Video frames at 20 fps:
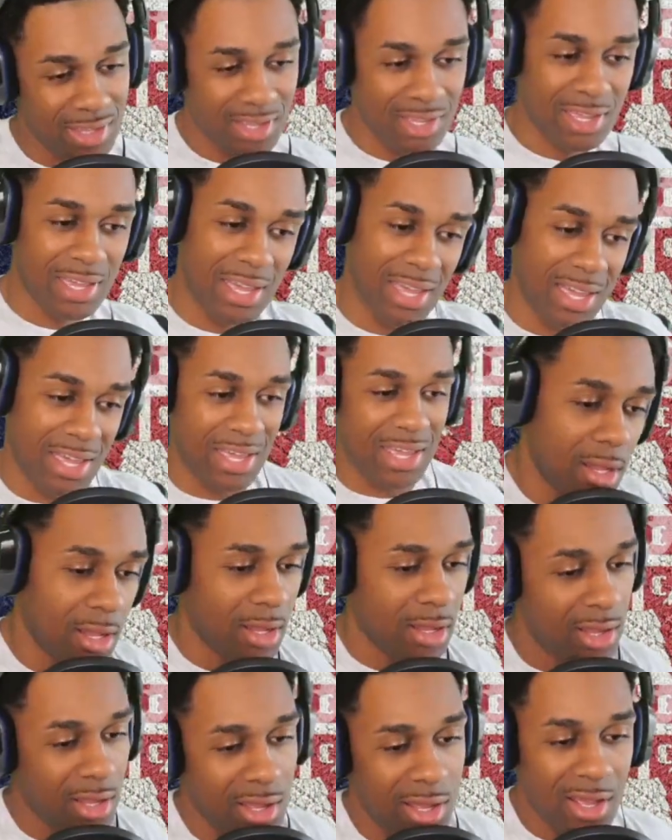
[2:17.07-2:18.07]
Hey.
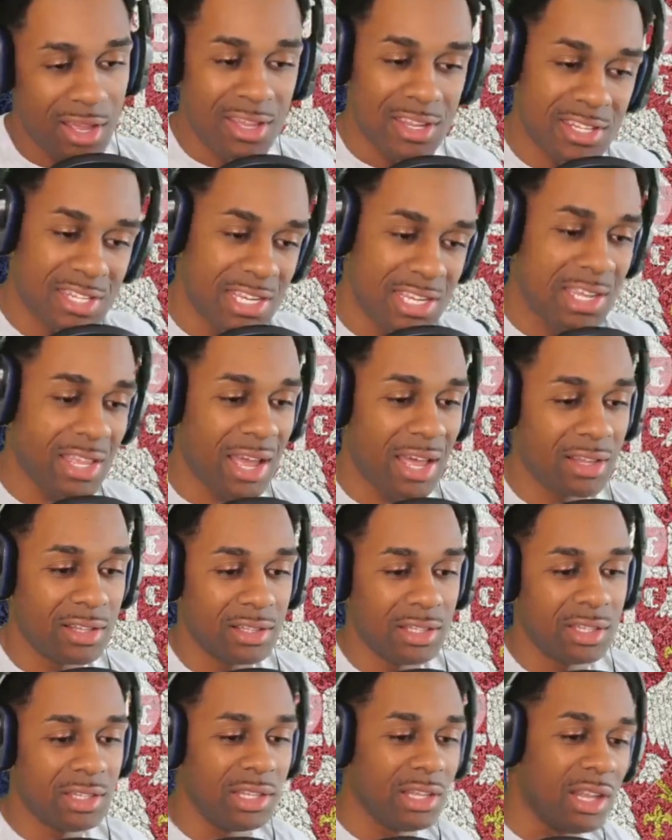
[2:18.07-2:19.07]
See, I
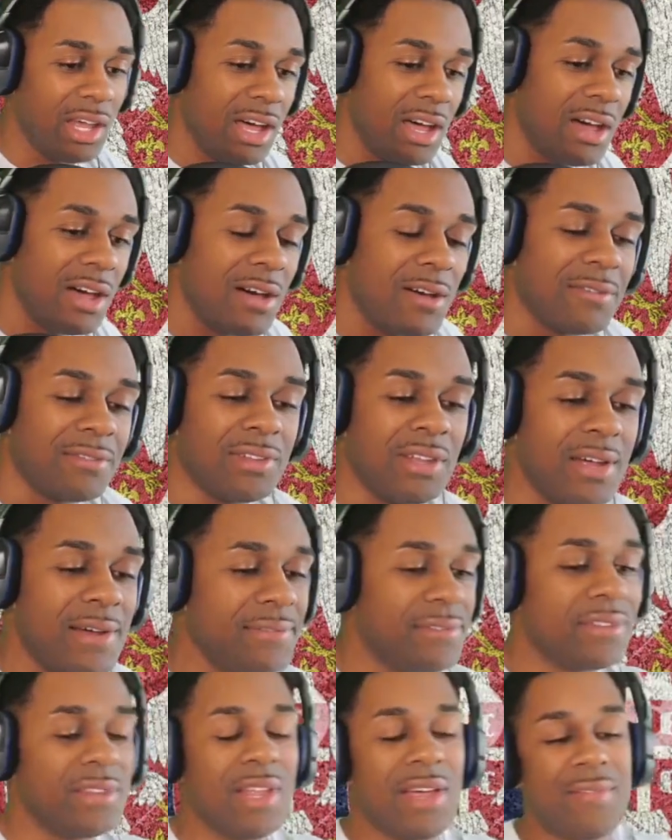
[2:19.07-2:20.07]

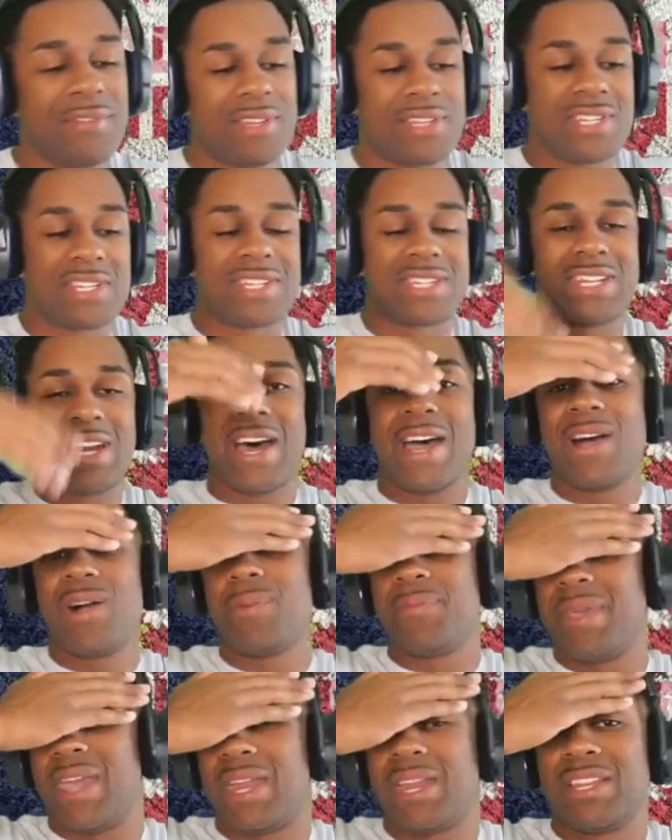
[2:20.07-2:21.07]
love his style, man.